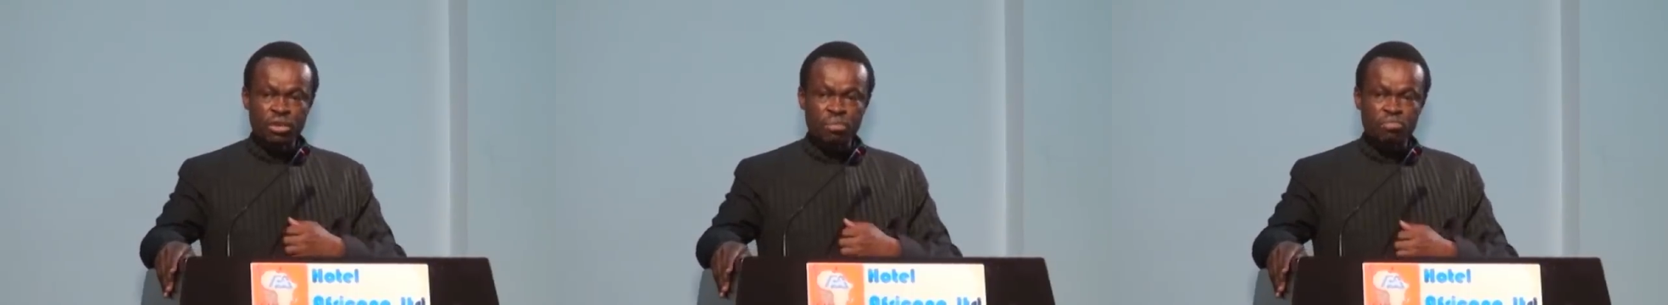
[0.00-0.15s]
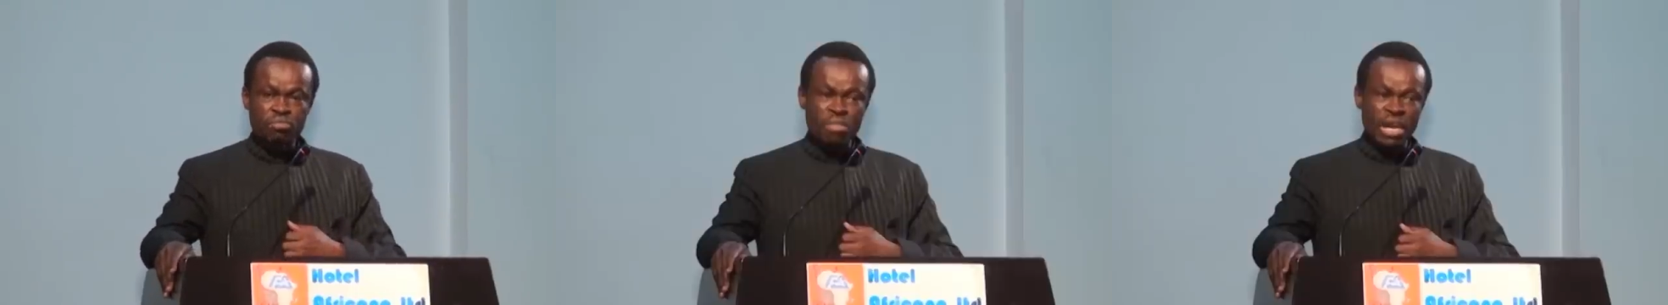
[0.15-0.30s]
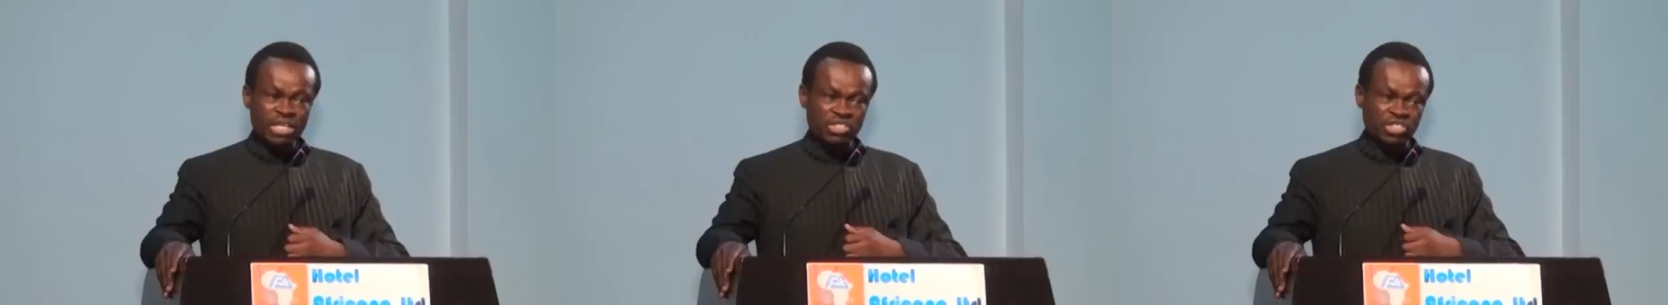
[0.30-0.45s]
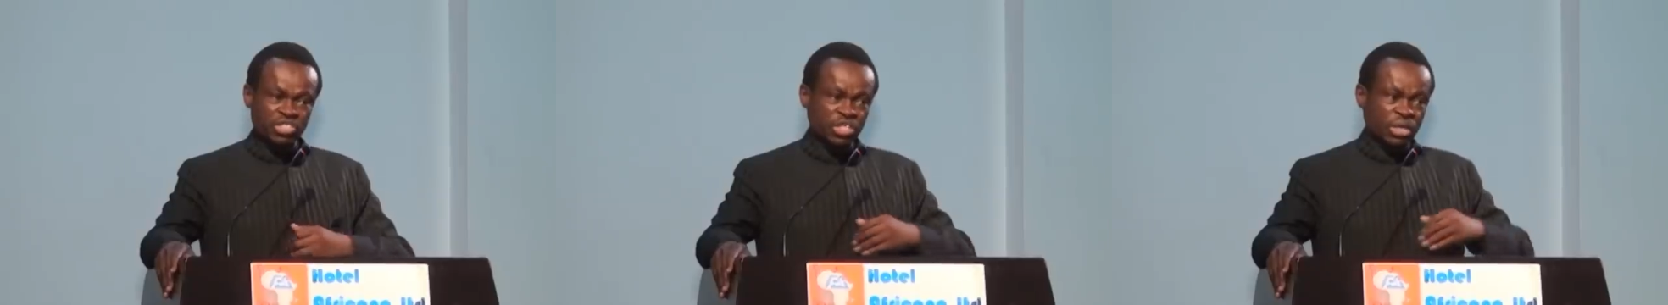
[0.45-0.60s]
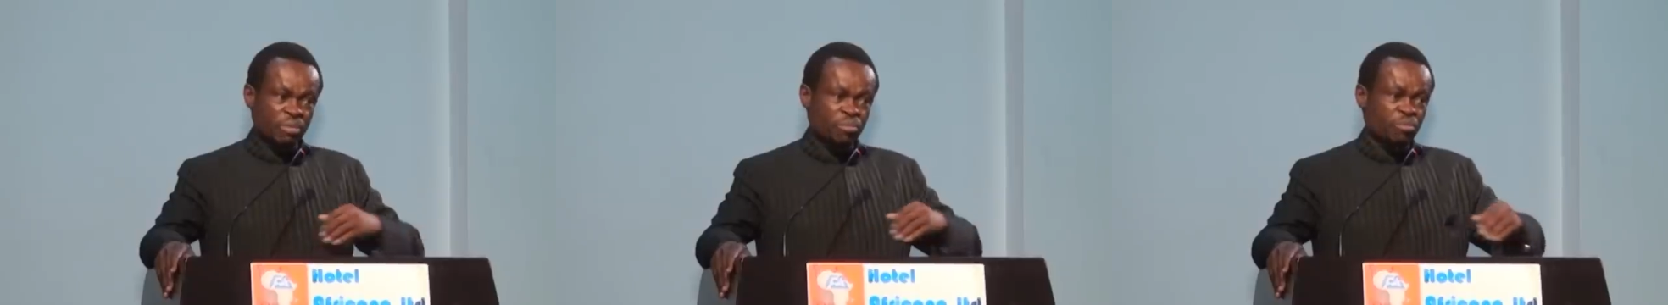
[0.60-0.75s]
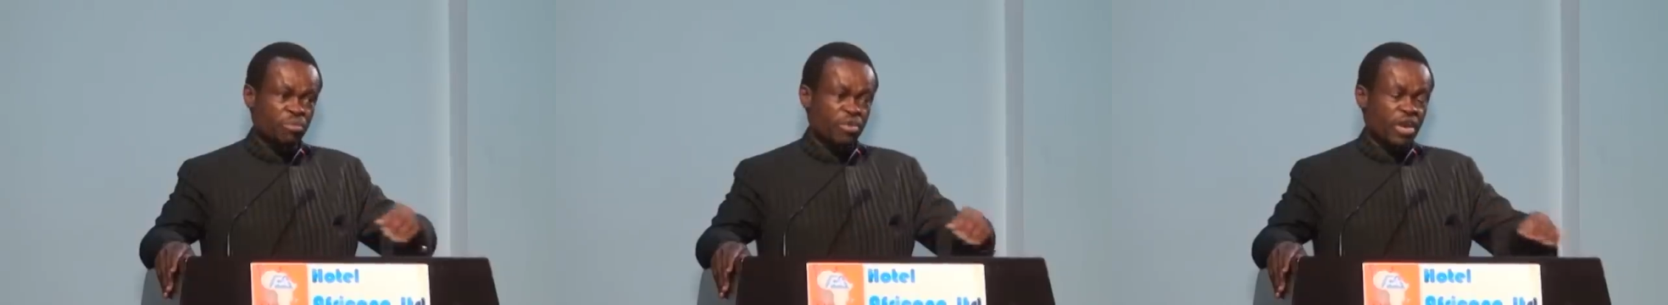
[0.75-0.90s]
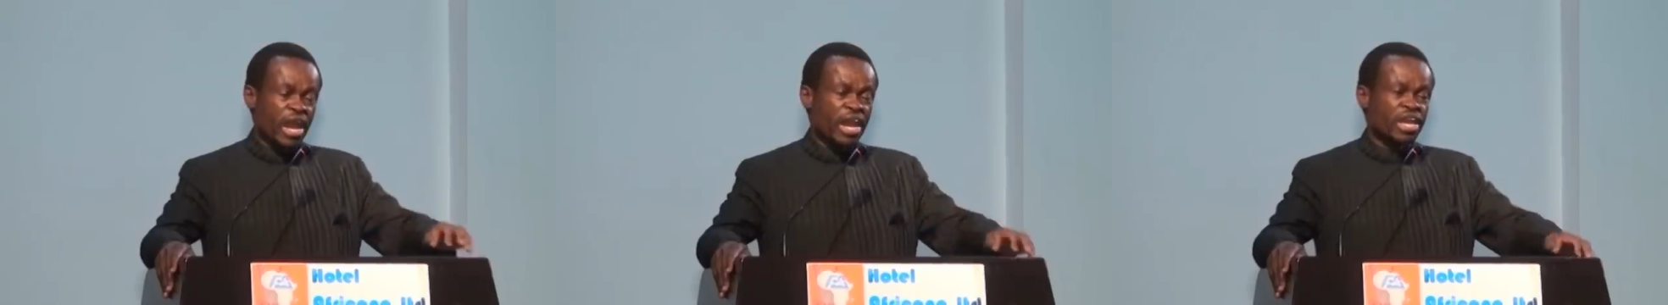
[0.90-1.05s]
must
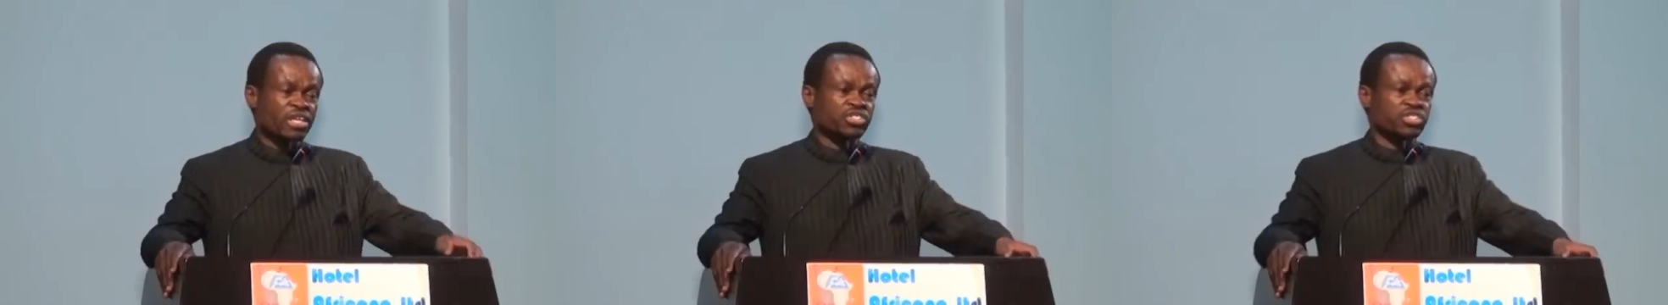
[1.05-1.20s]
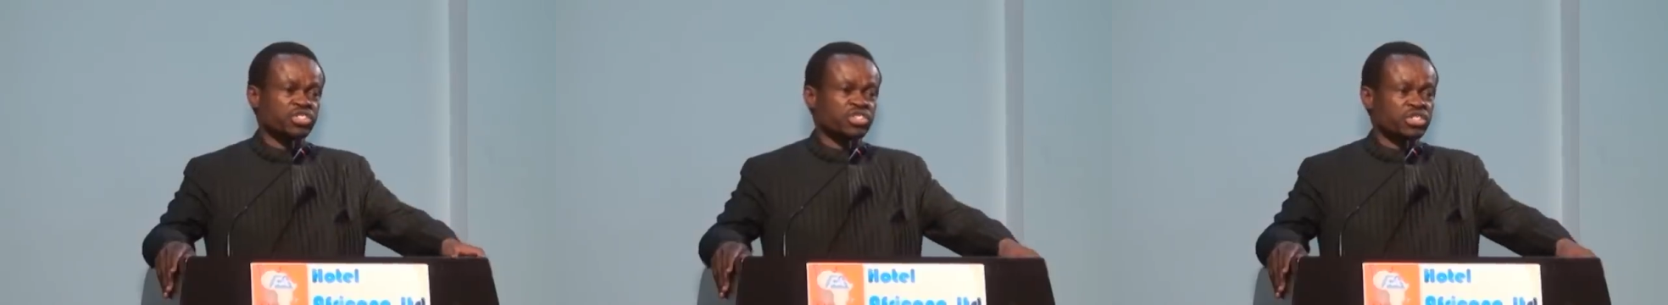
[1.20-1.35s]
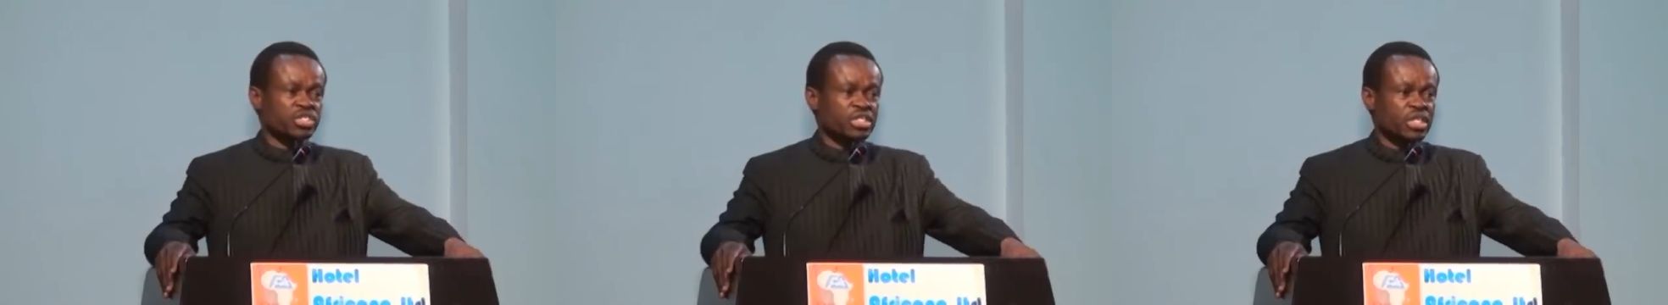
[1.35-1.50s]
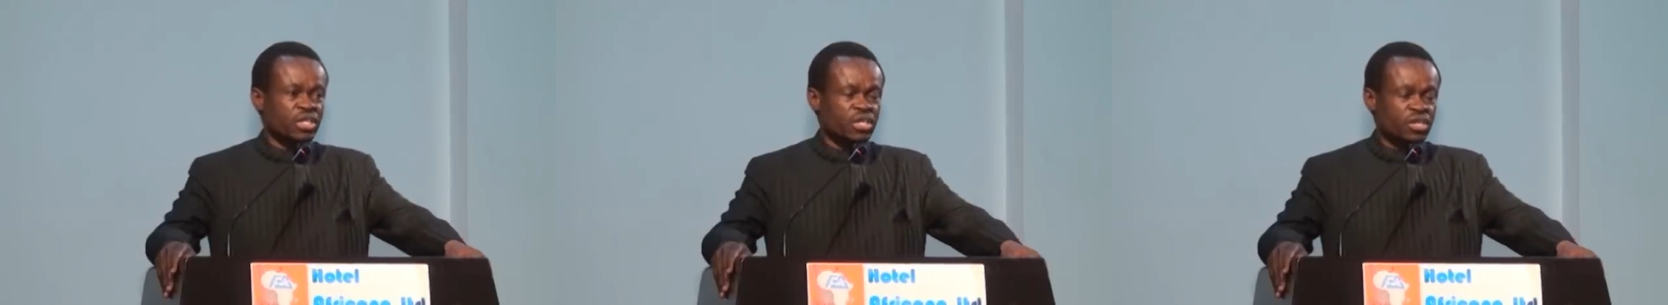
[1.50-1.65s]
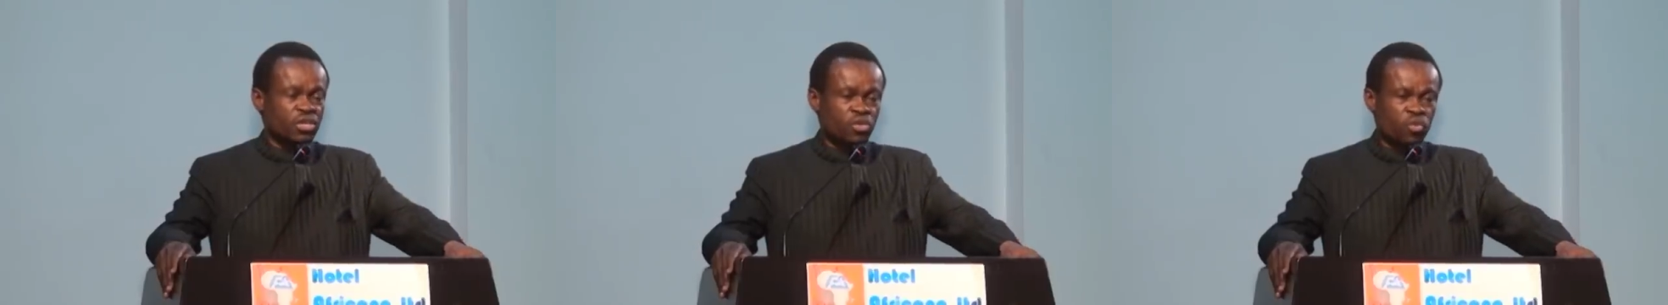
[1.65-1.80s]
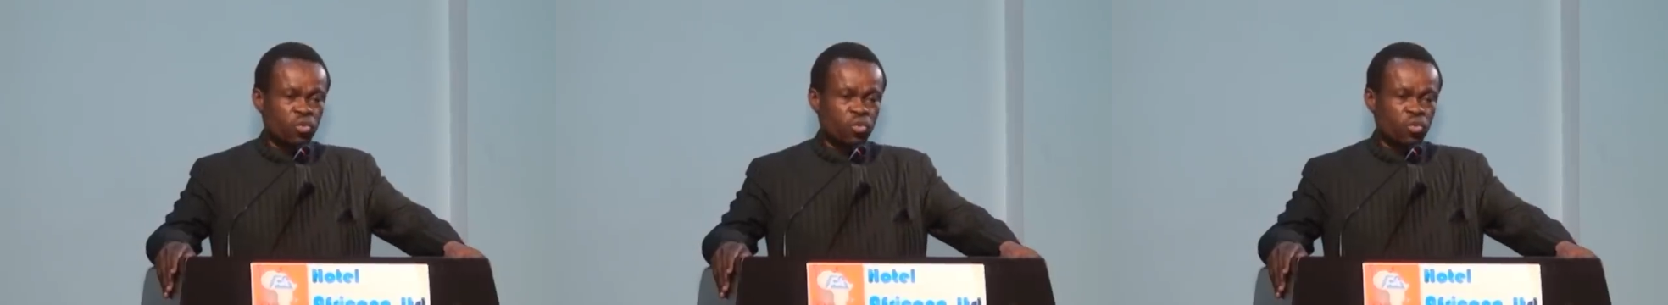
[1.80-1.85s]
embrace